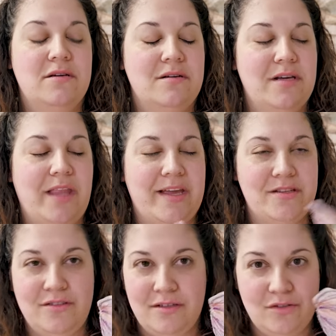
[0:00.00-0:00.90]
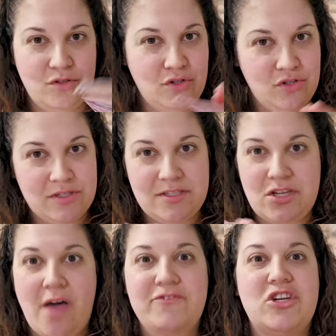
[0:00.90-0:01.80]
and like just
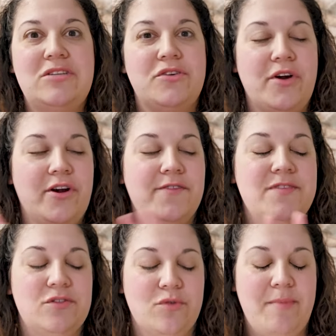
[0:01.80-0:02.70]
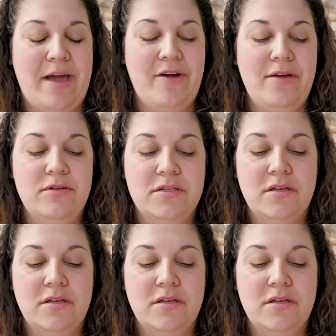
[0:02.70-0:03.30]
soft, gentle curves through the background